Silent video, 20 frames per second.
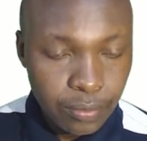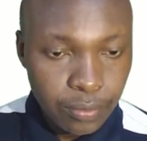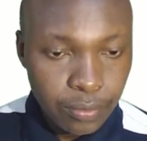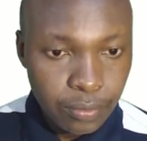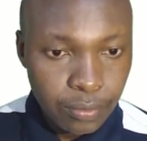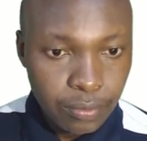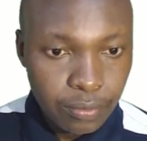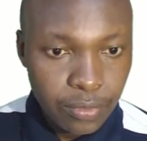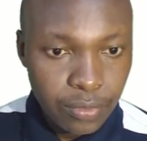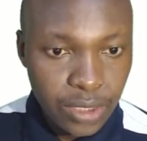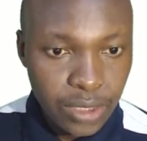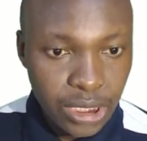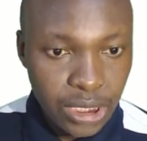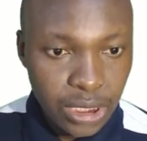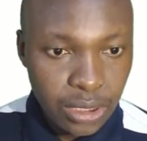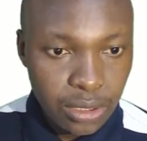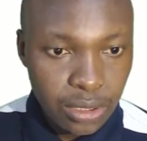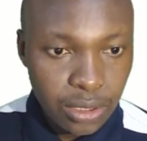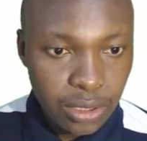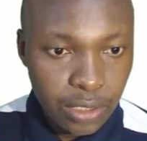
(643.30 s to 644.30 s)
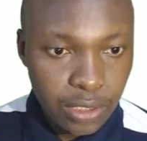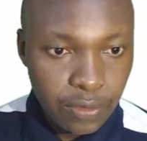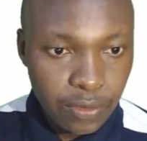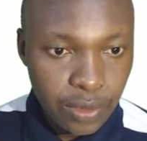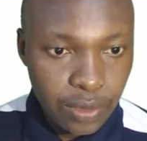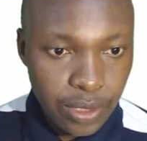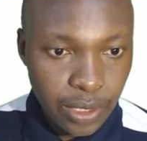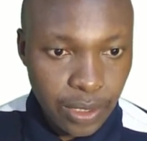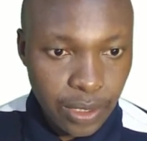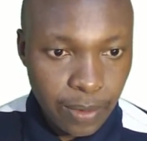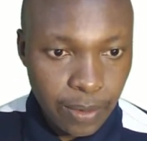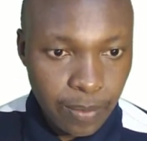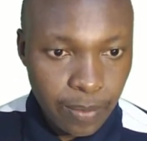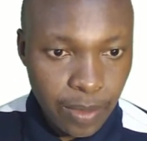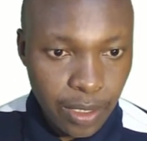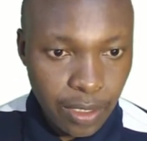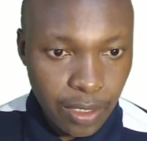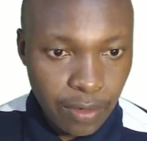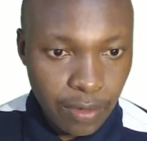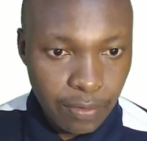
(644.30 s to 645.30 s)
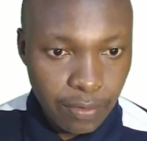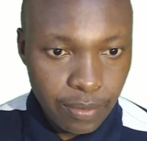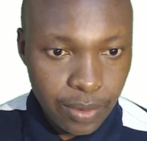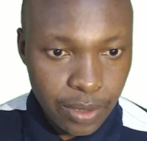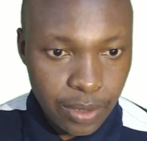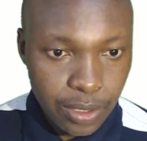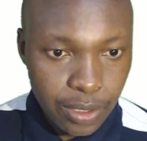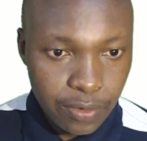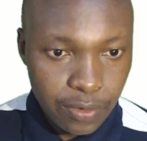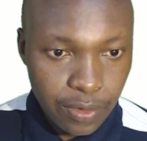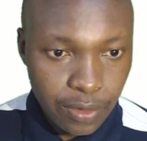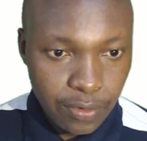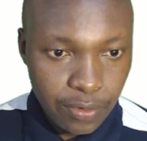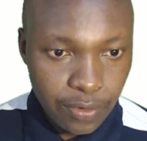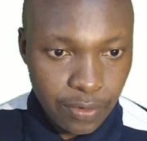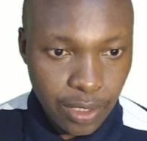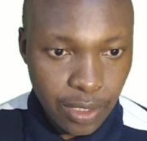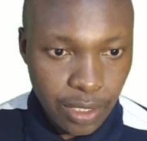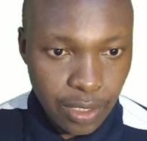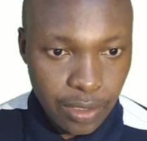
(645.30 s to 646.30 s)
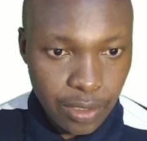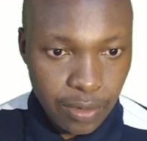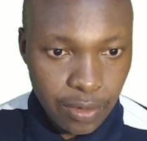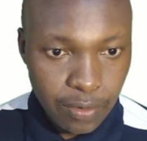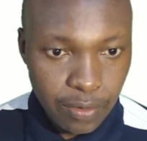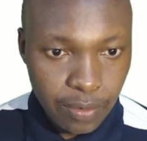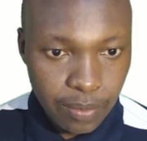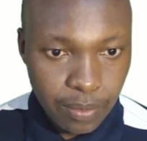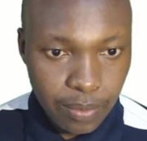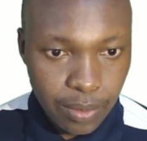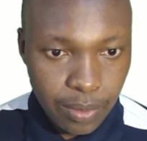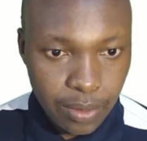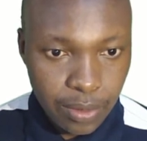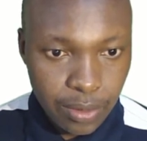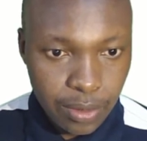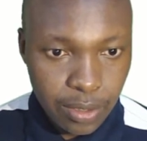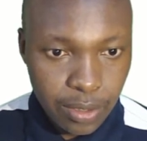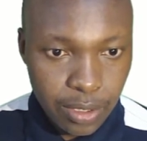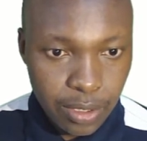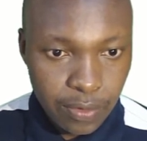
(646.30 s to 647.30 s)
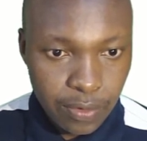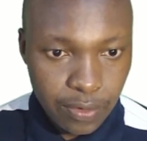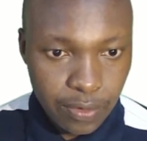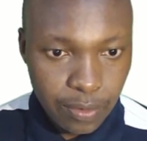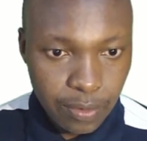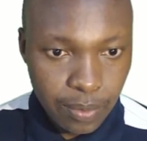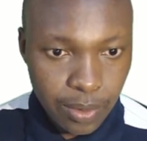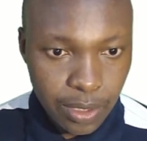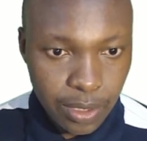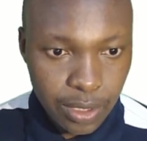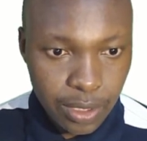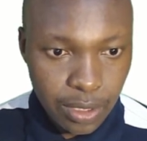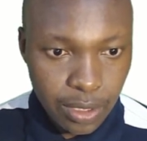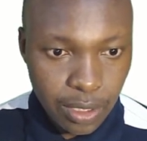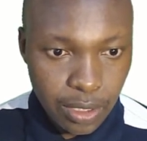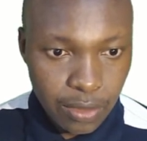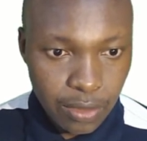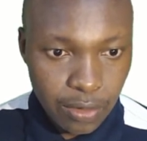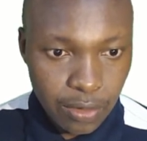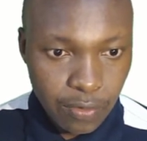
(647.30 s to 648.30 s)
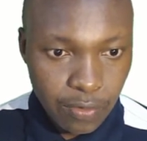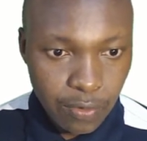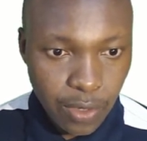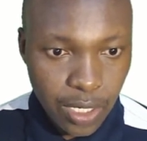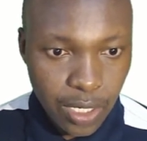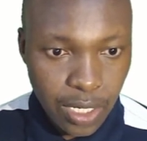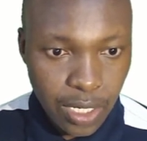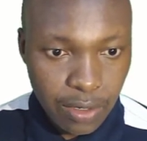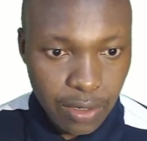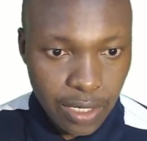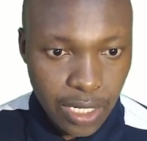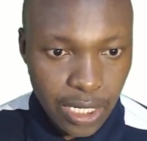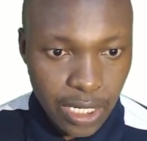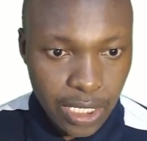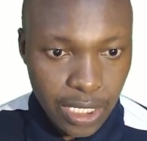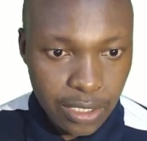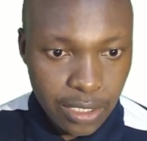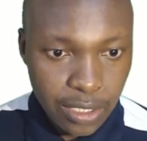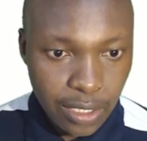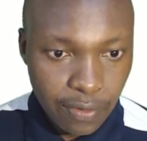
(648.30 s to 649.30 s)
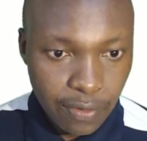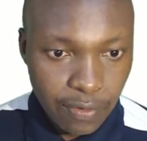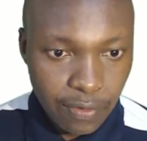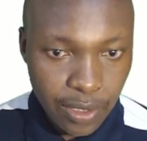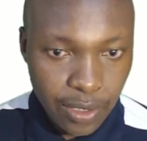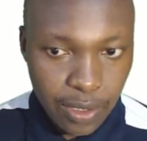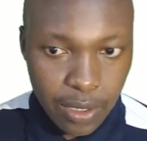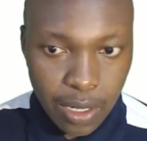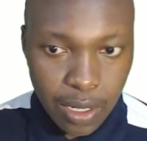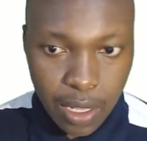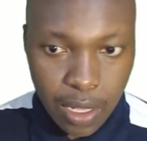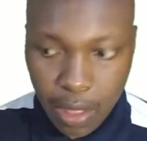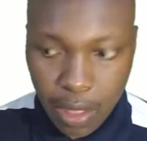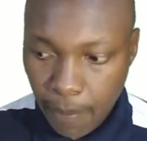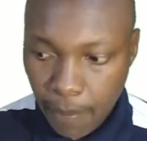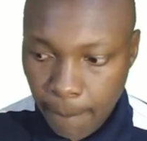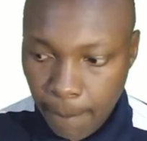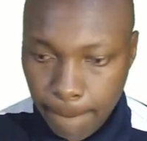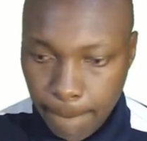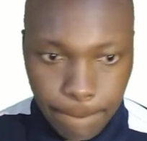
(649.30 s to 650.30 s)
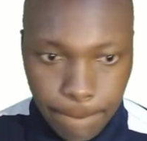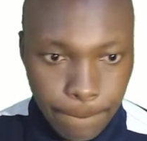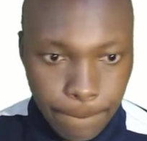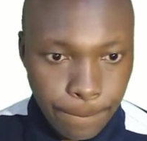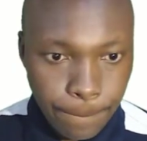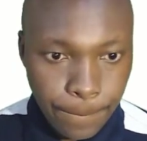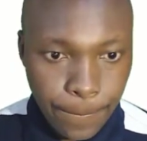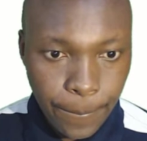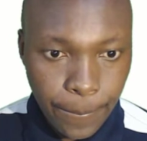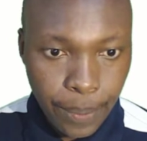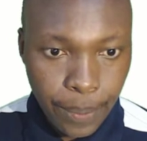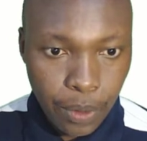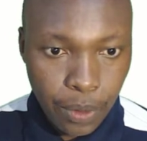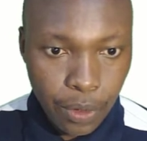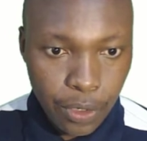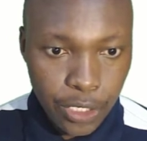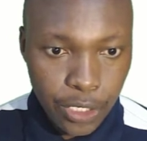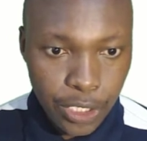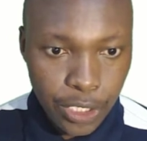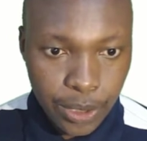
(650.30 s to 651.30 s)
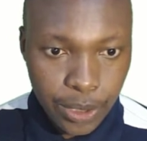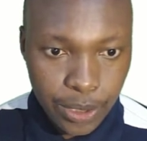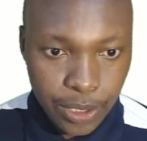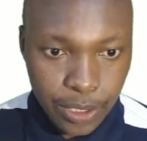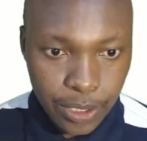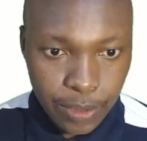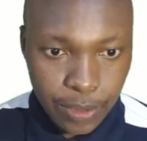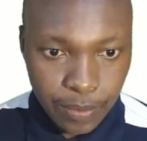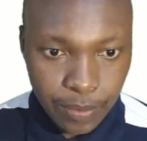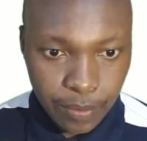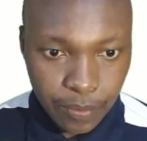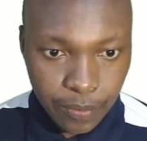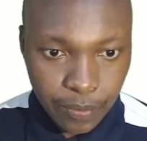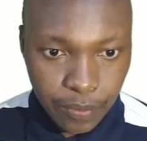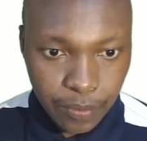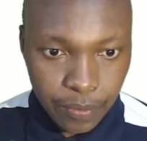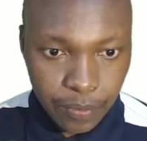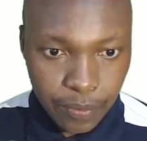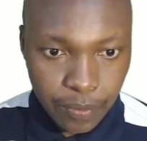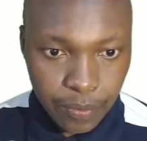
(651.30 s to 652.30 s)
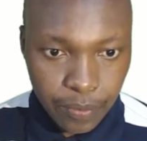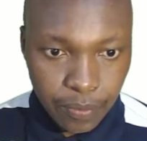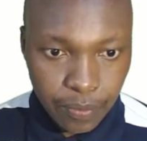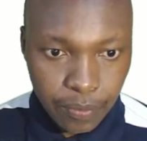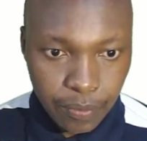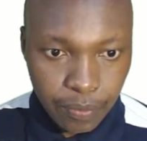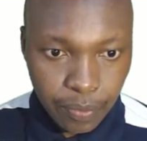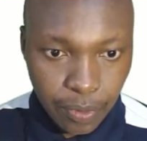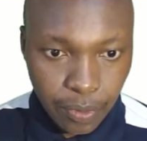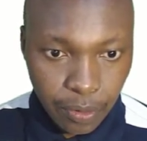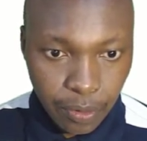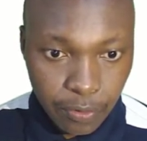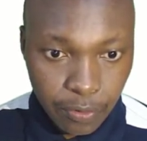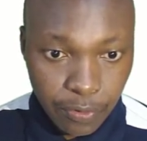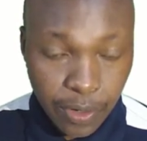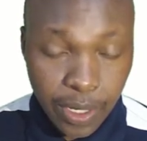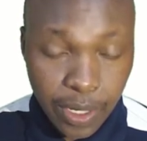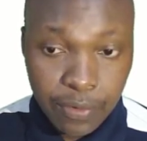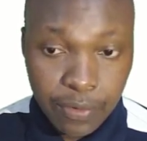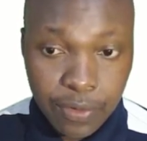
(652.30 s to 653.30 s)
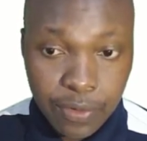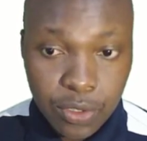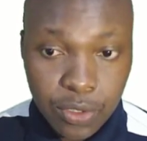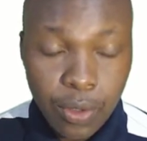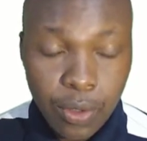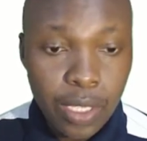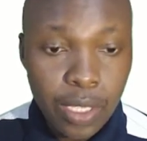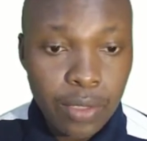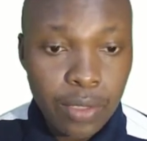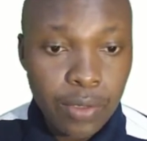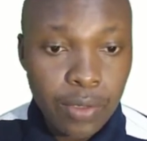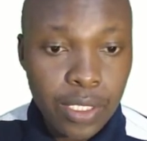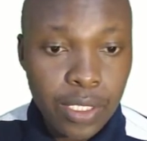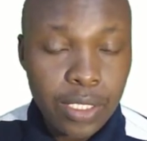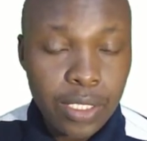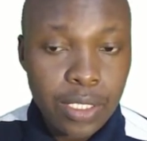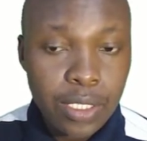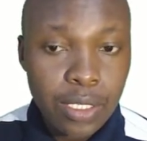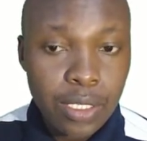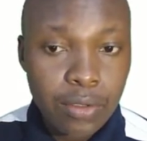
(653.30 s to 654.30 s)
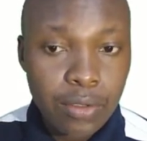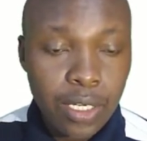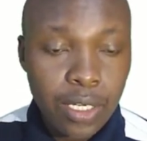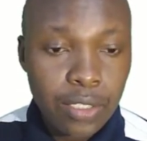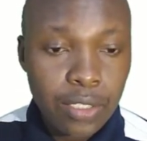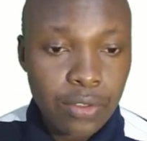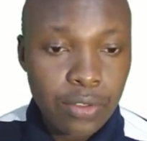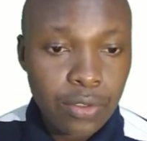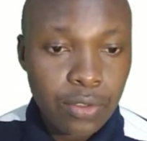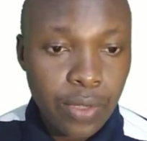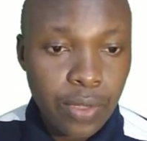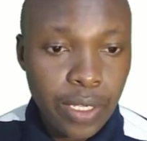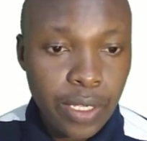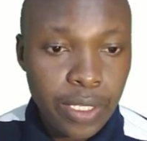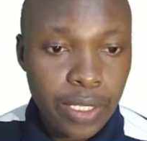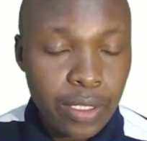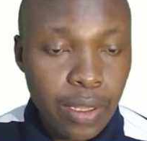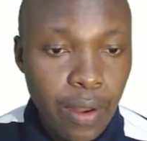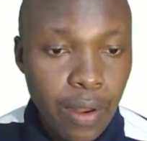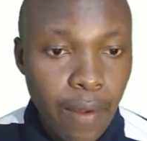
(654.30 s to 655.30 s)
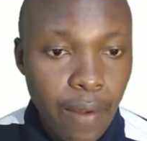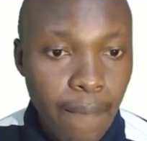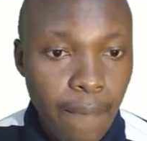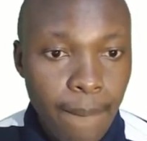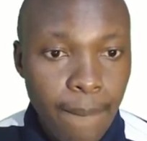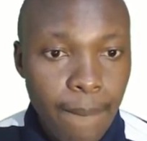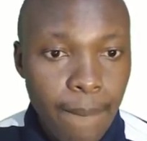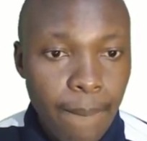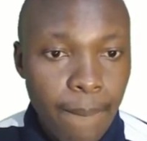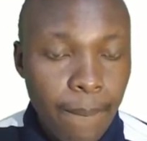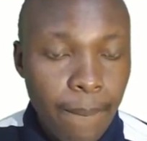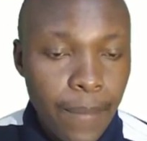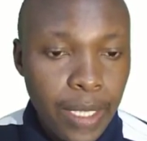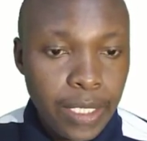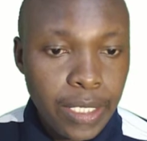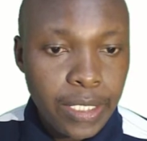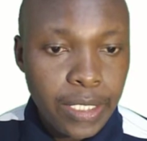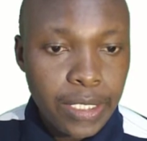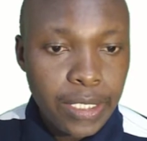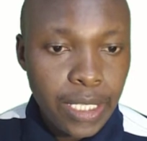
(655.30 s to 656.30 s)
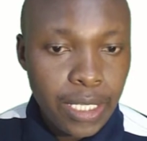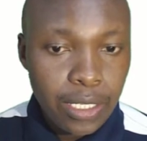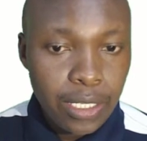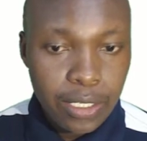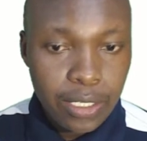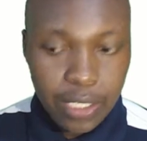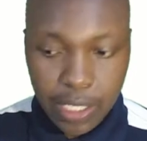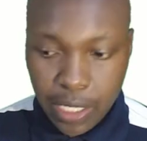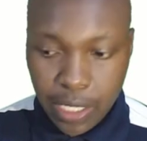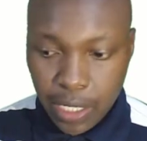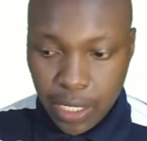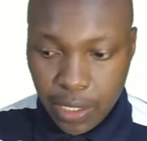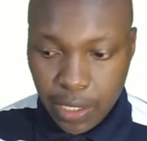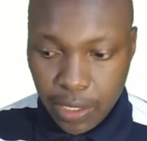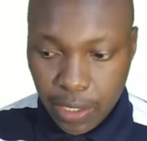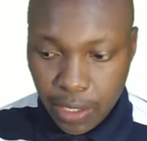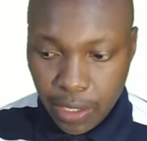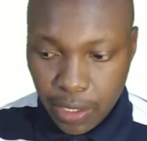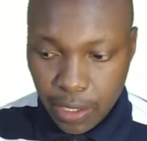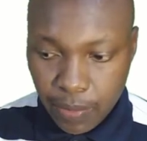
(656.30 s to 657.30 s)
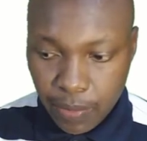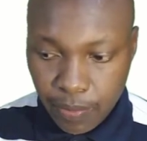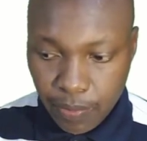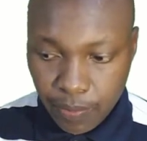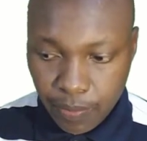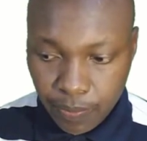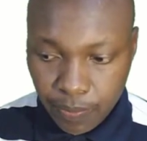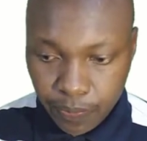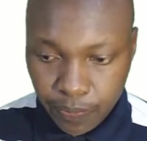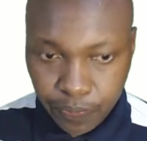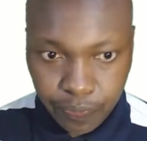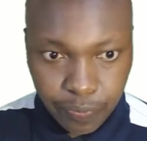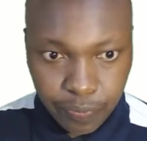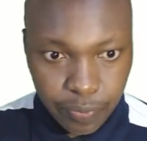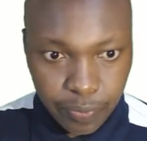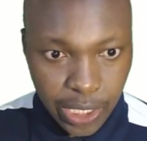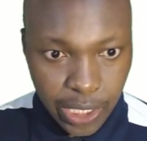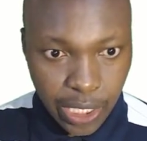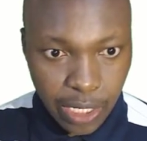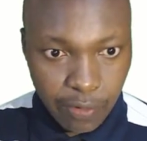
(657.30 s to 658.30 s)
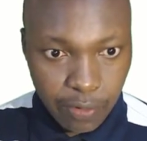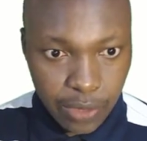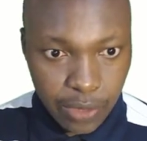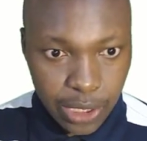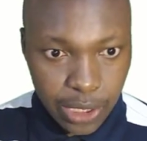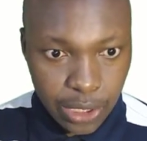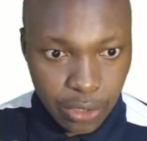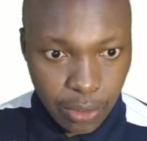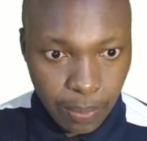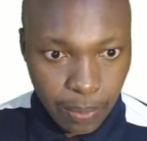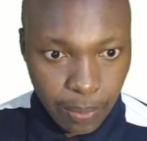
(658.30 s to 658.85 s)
this gives half plus 75 plus this 25 plus the height will give 187.5 square units. So that is what you get. That is the area and the curve on the top.